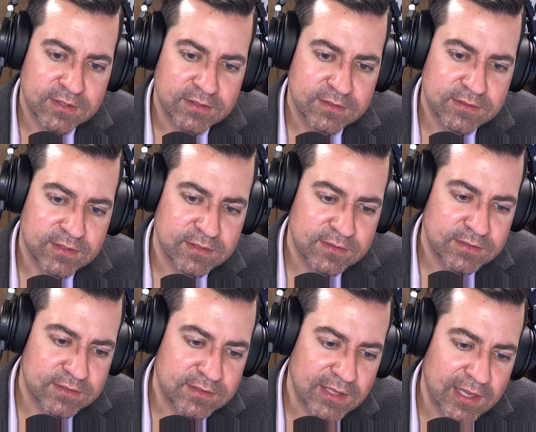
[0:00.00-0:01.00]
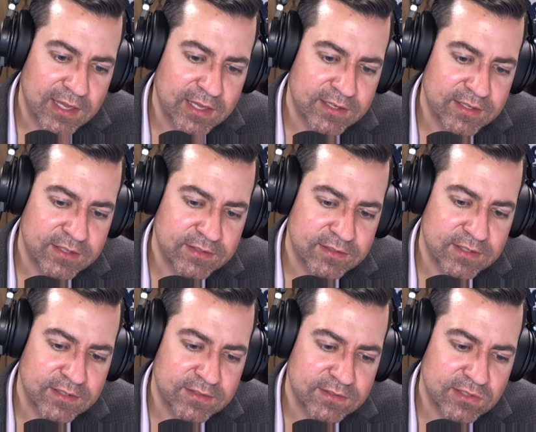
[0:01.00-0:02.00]
dun, dun, dun,
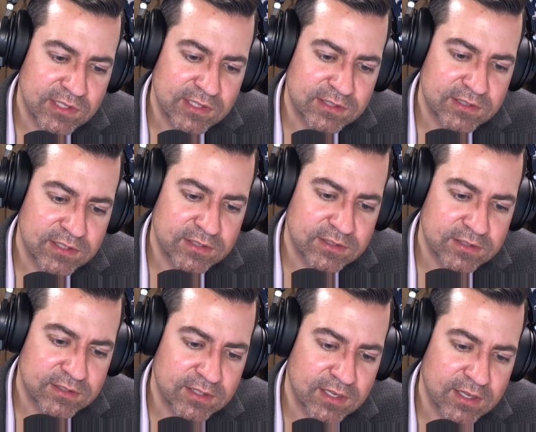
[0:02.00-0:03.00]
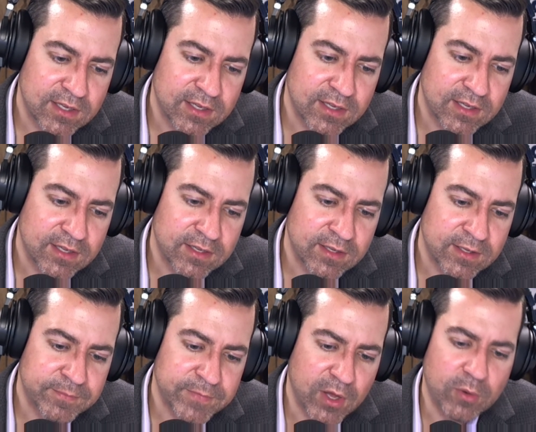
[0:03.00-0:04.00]
dun, dun, dun,
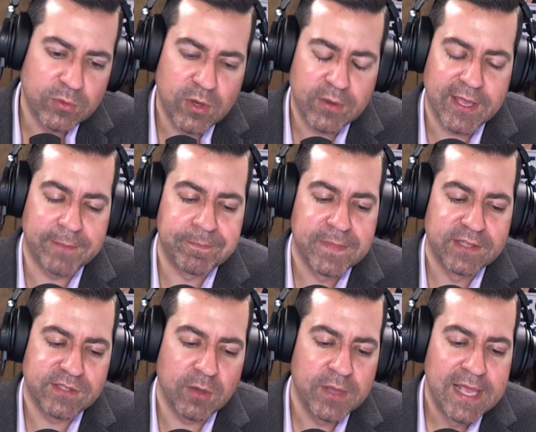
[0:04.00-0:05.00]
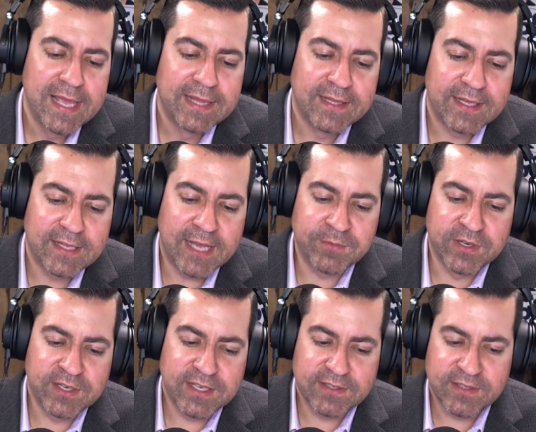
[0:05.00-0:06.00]
dun. Oh, okay. So I'm
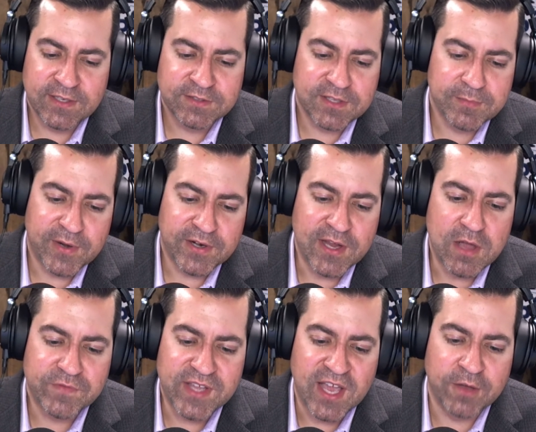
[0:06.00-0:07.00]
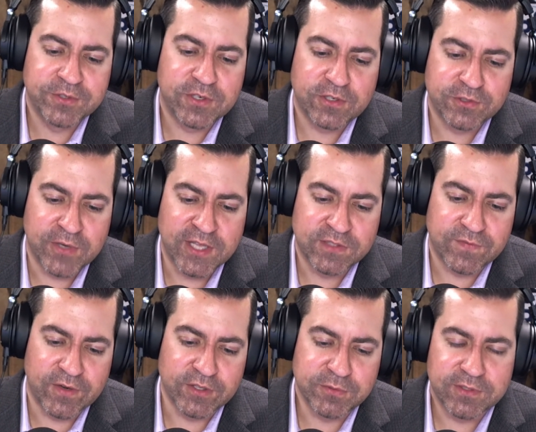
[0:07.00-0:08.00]
going to get into the part now of counter
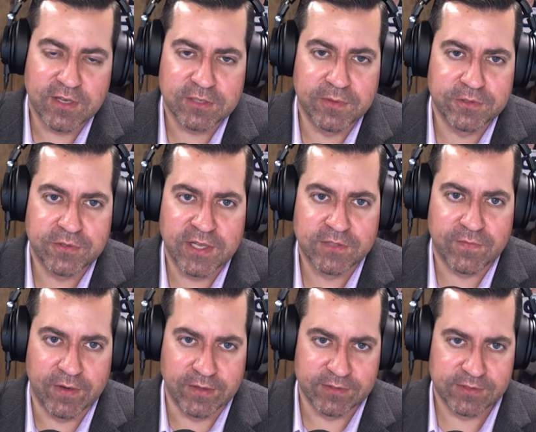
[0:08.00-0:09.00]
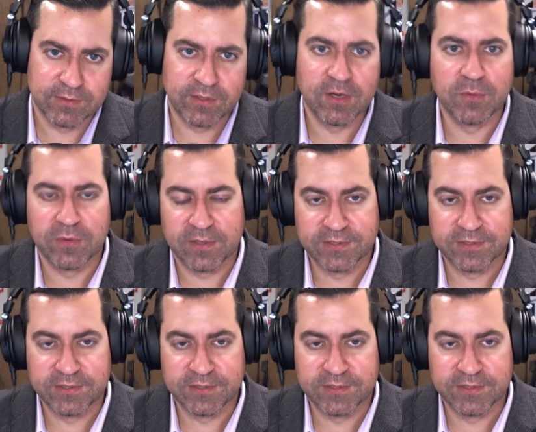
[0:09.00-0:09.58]
transference. We talked about transference, you know,